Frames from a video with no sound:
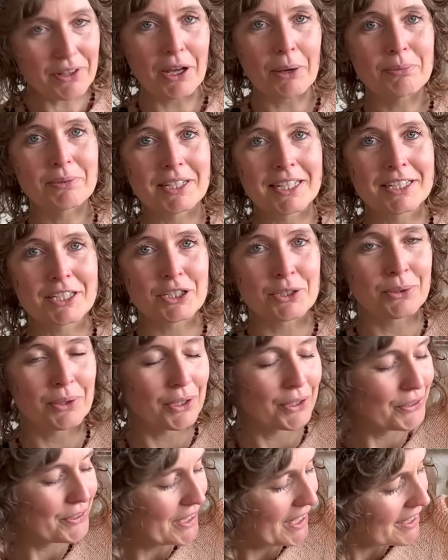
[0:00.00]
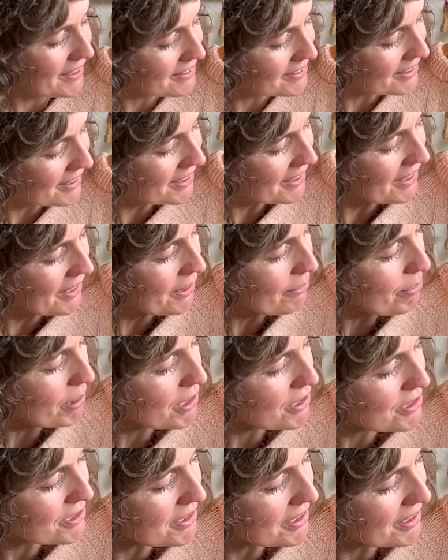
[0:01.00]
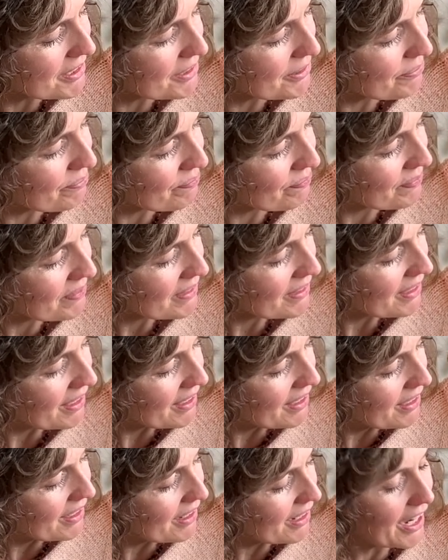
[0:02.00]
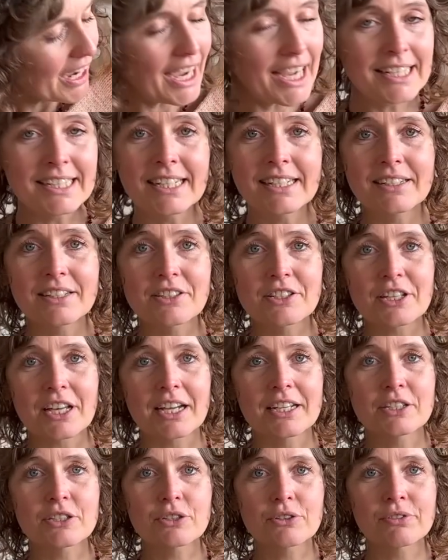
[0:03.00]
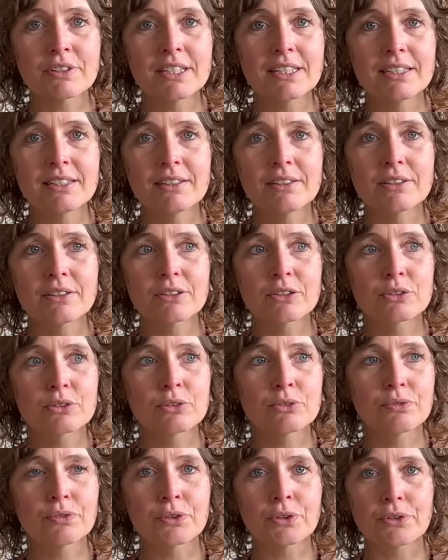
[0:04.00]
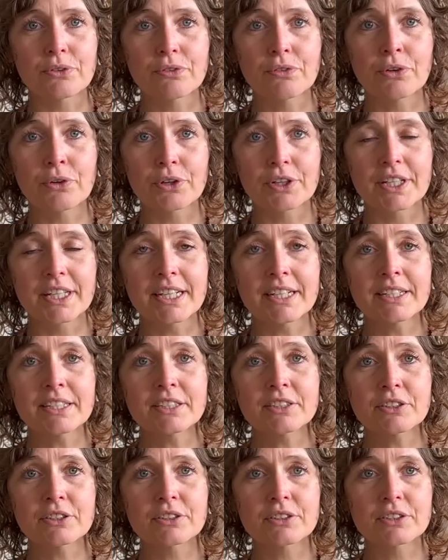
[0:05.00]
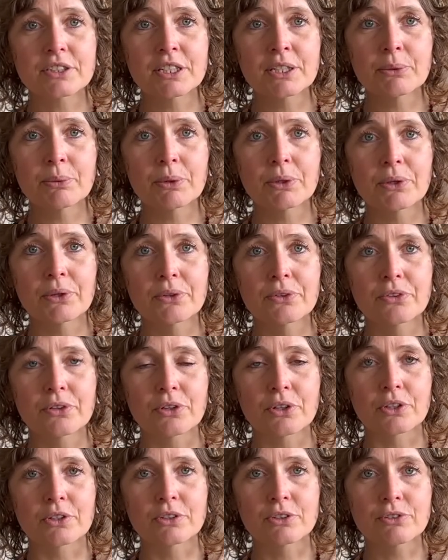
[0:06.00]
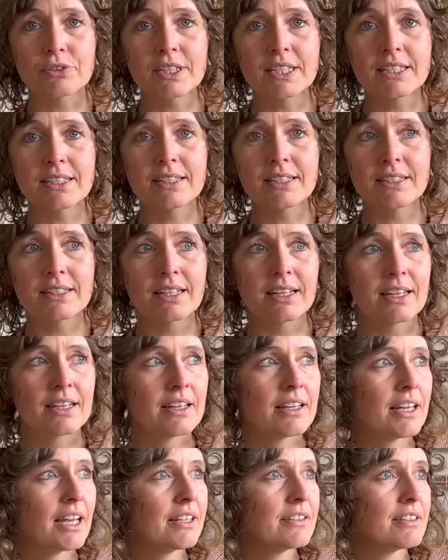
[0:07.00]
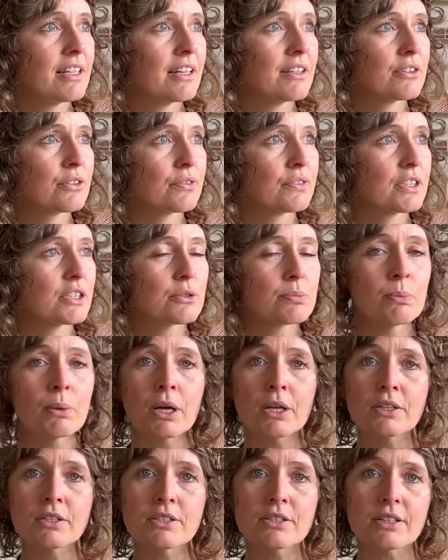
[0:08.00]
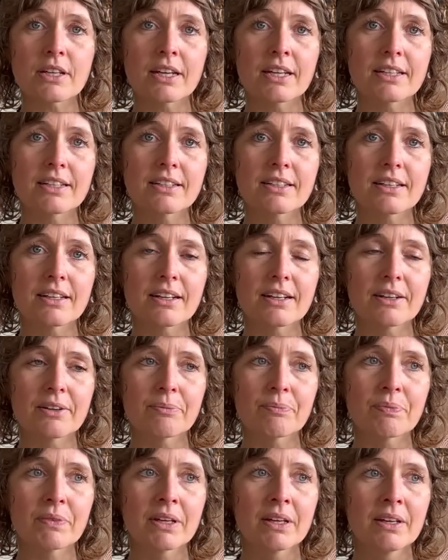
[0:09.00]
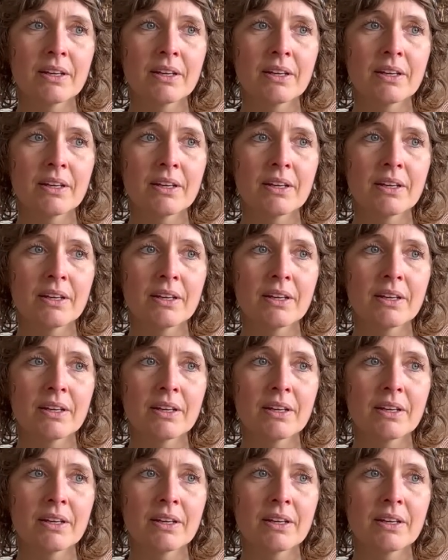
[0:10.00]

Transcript: update you on that. But I knitted size 3 to 4 years. She will turn 3 at the end of this month, and